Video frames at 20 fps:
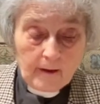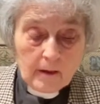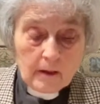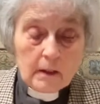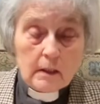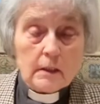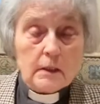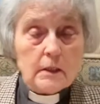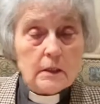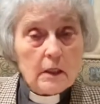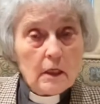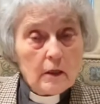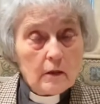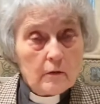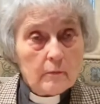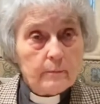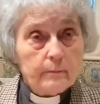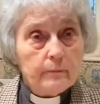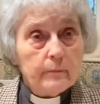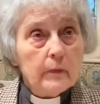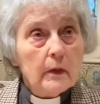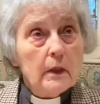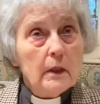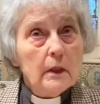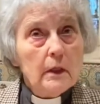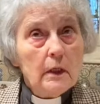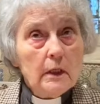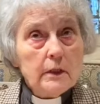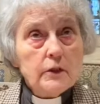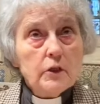So,
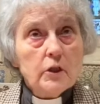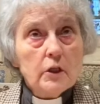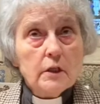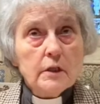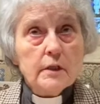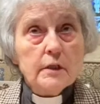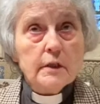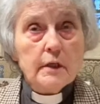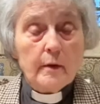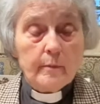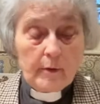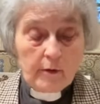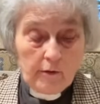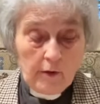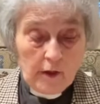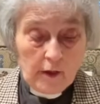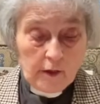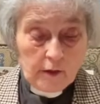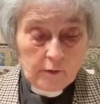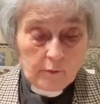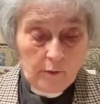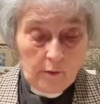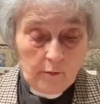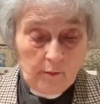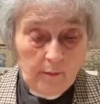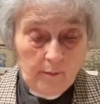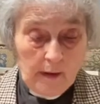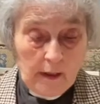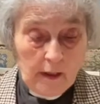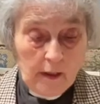let's just summarise what we
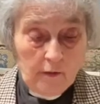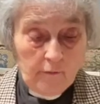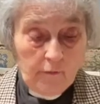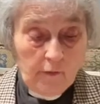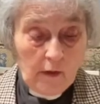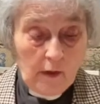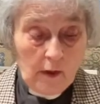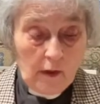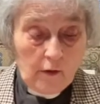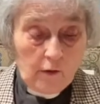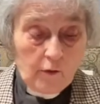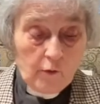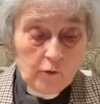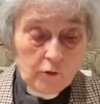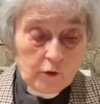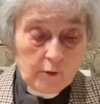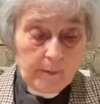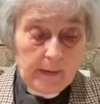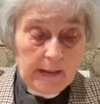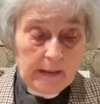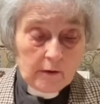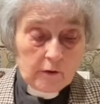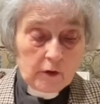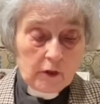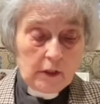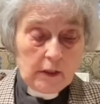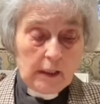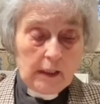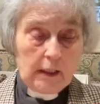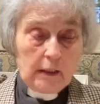may have thought about
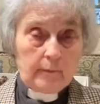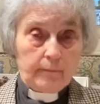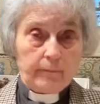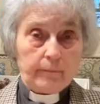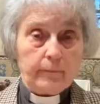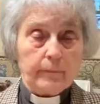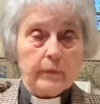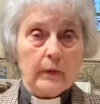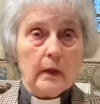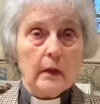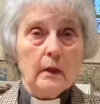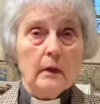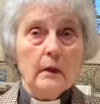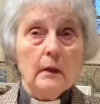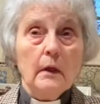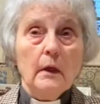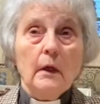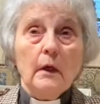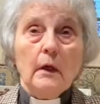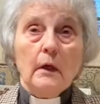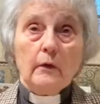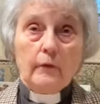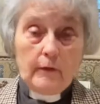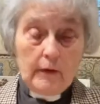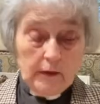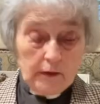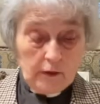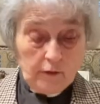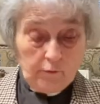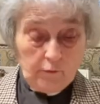today.
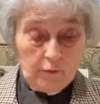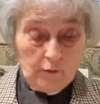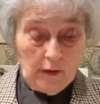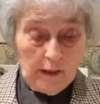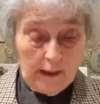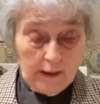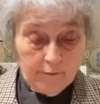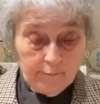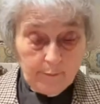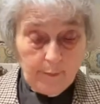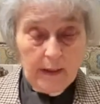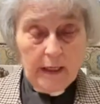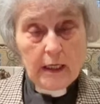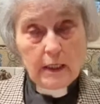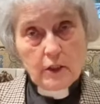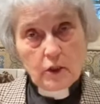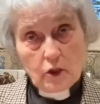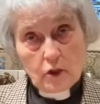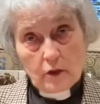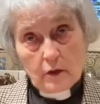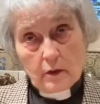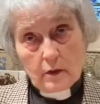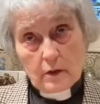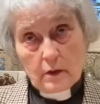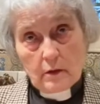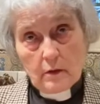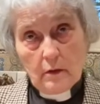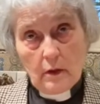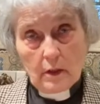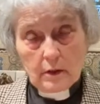First of all, have patience.
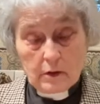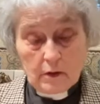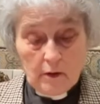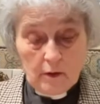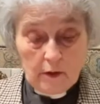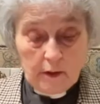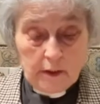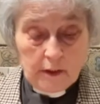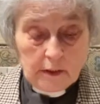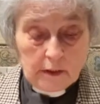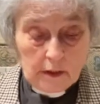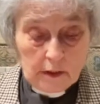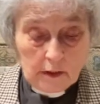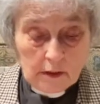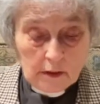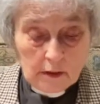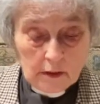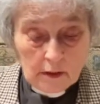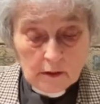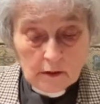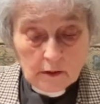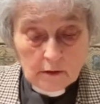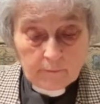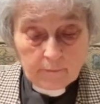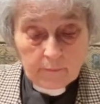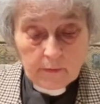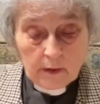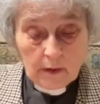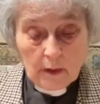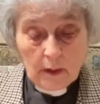Oh, it's not easy, is it?
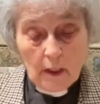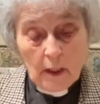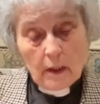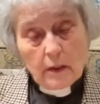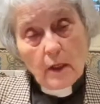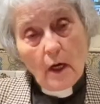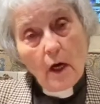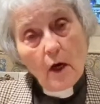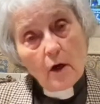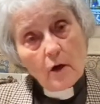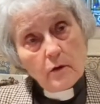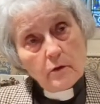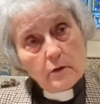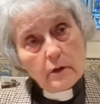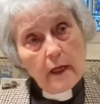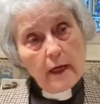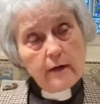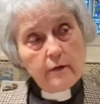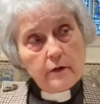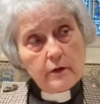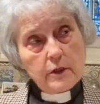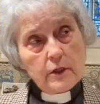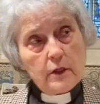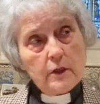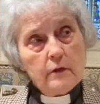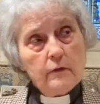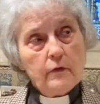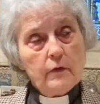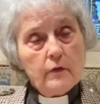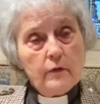The whole
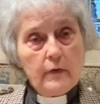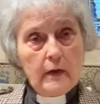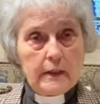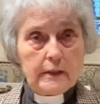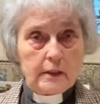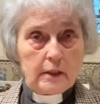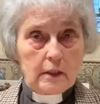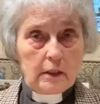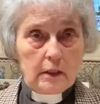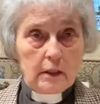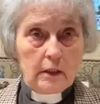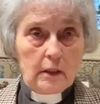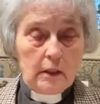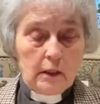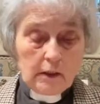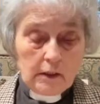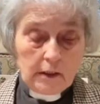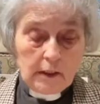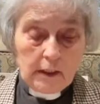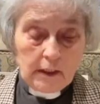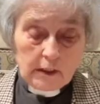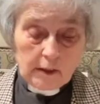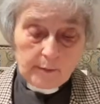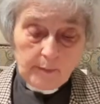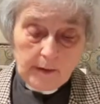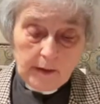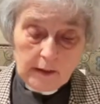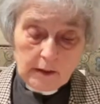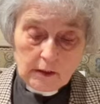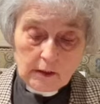narrative of Esther takes
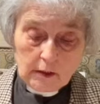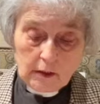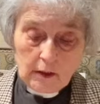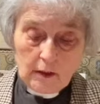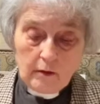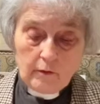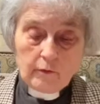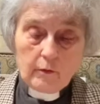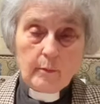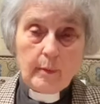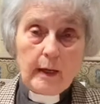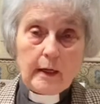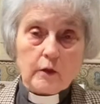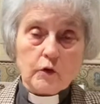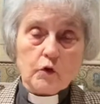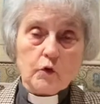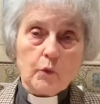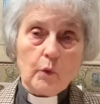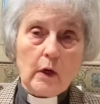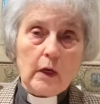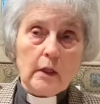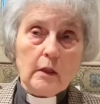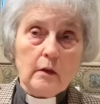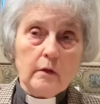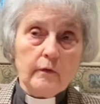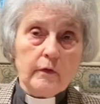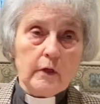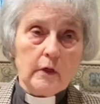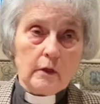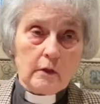place over about 12
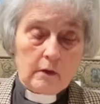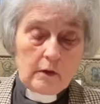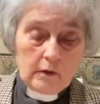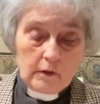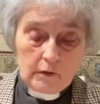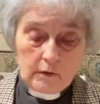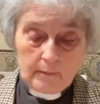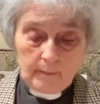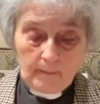years.